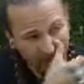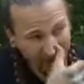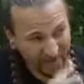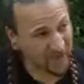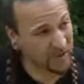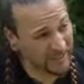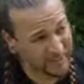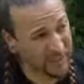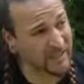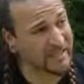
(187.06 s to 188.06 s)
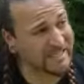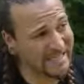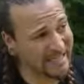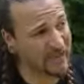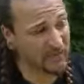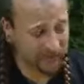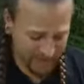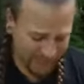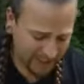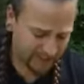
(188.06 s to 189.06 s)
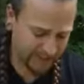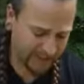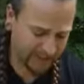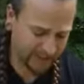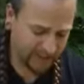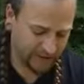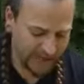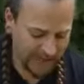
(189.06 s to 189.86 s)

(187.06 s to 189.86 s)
if you keep it sealed, factory sealed, it'll